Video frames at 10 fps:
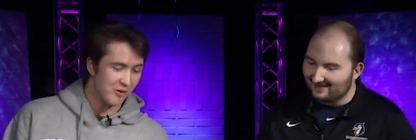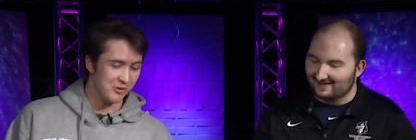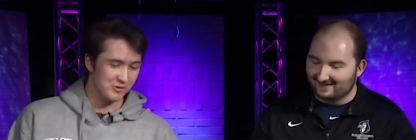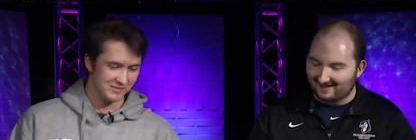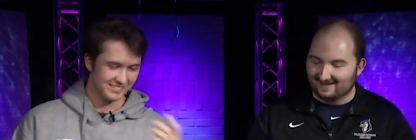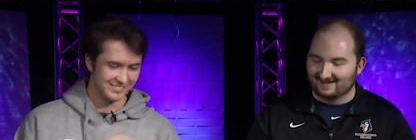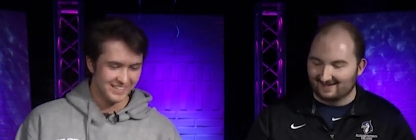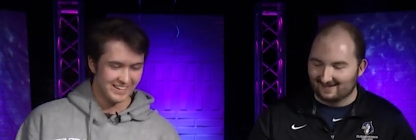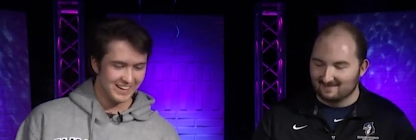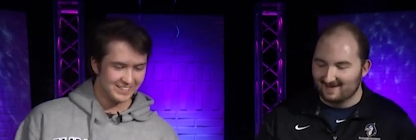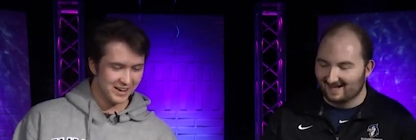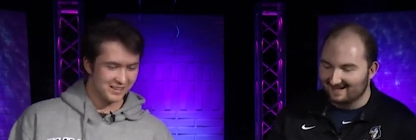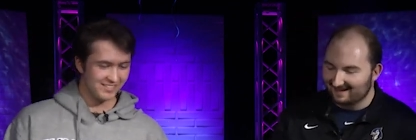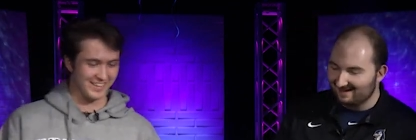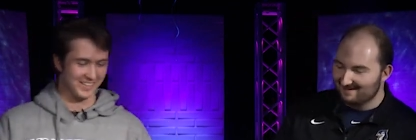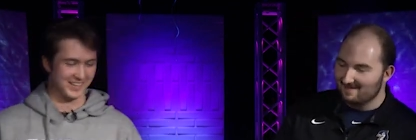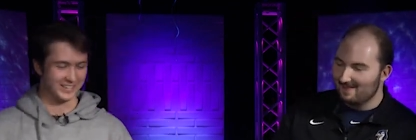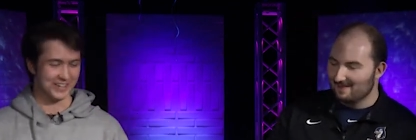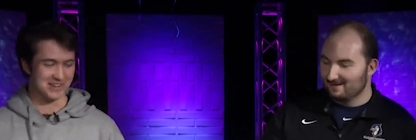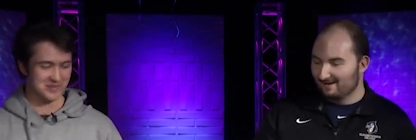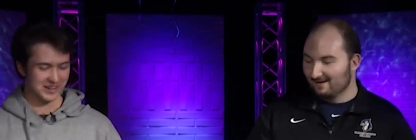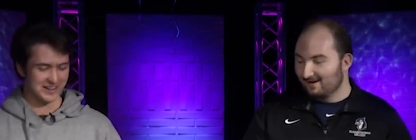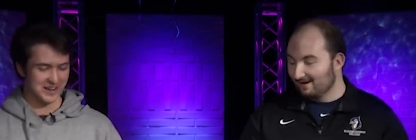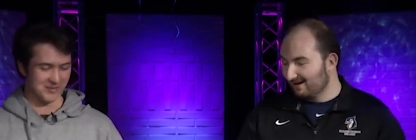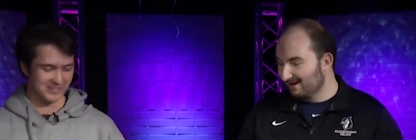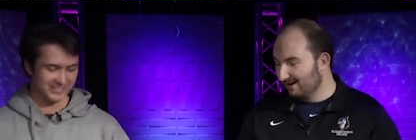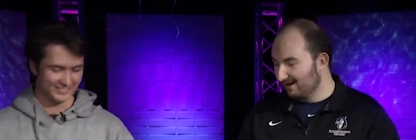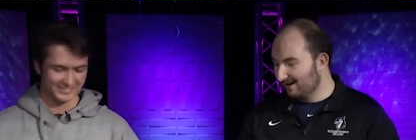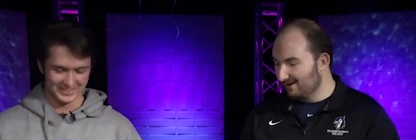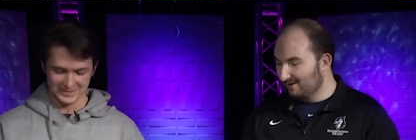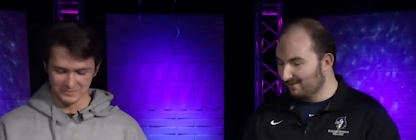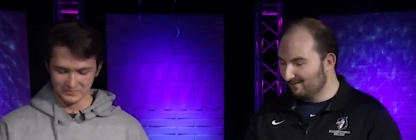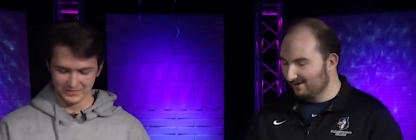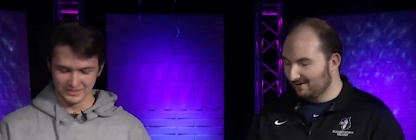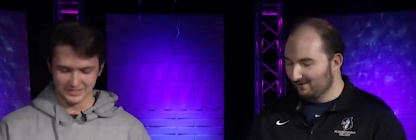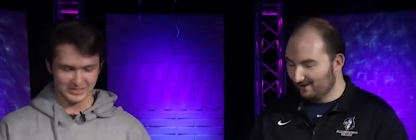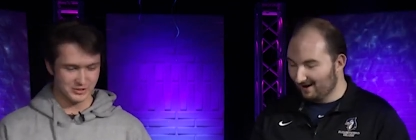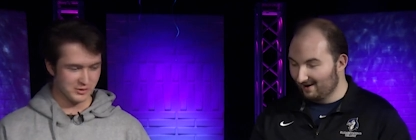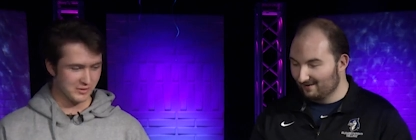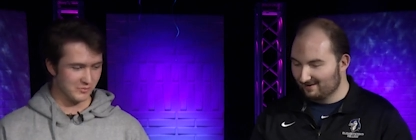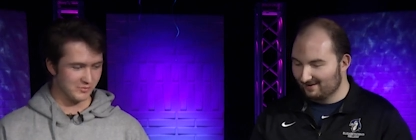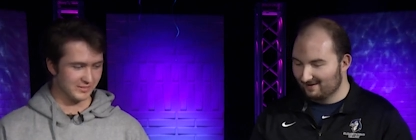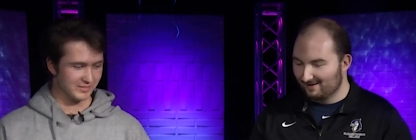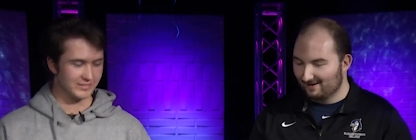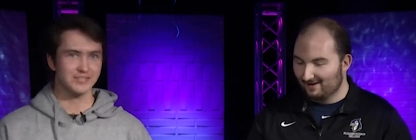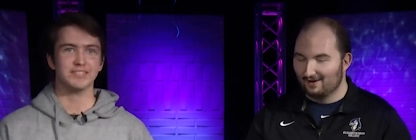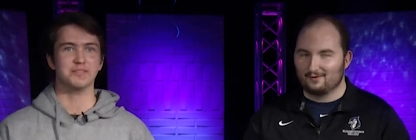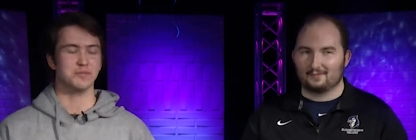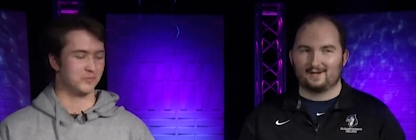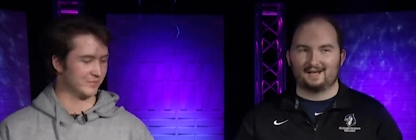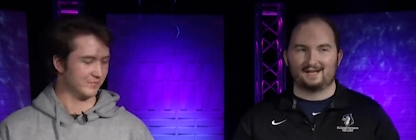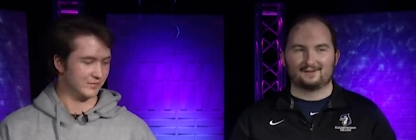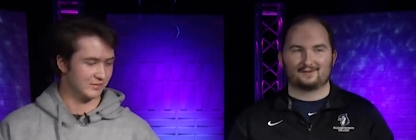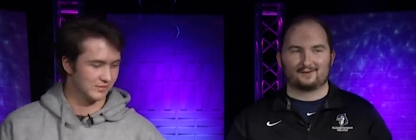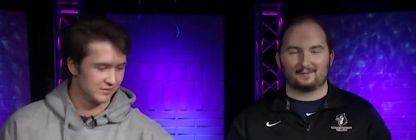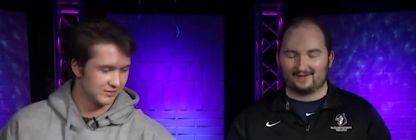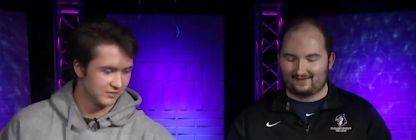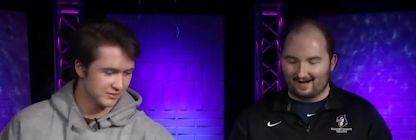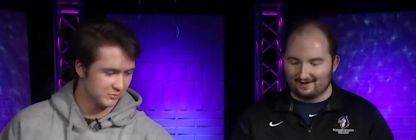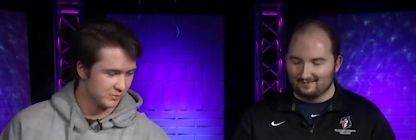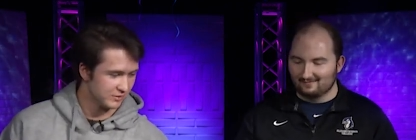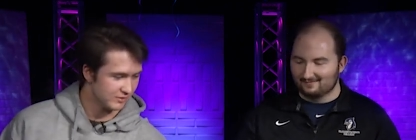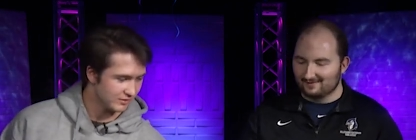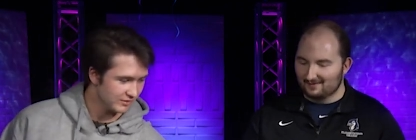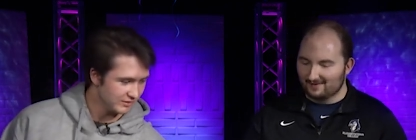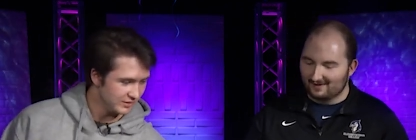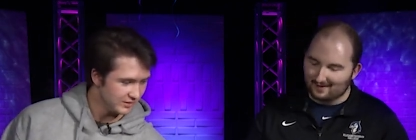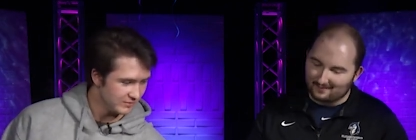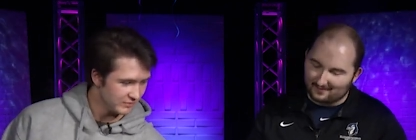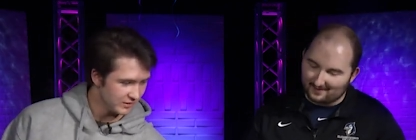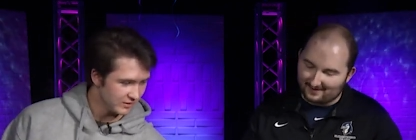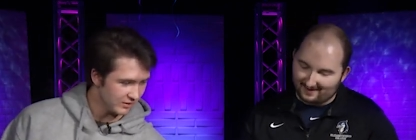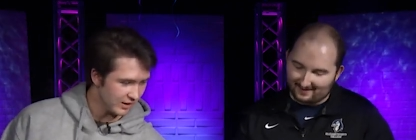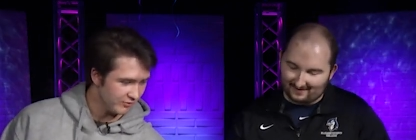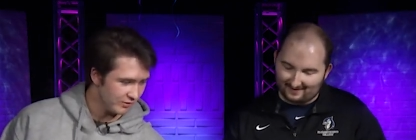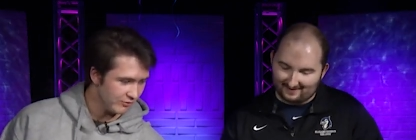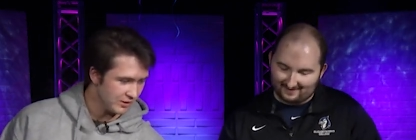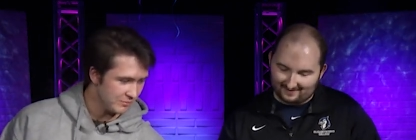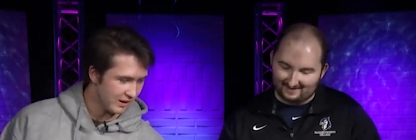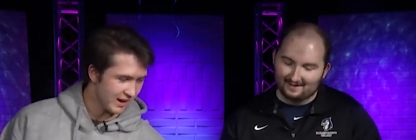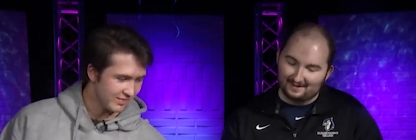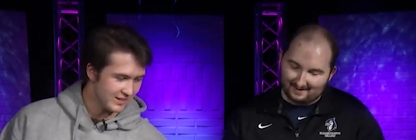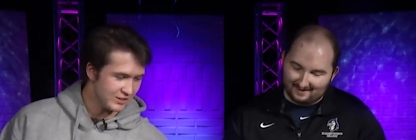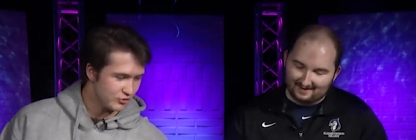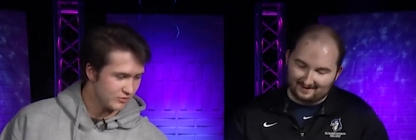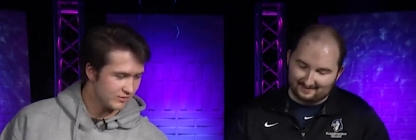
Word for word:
Speaker 1: oh, 16. Come it back. does say 16. What do you know?
Speaker 2: Um, okay. So do we should we stack them? Do we think? What do we think? Slide here?
Speaker 1: 15. I think it's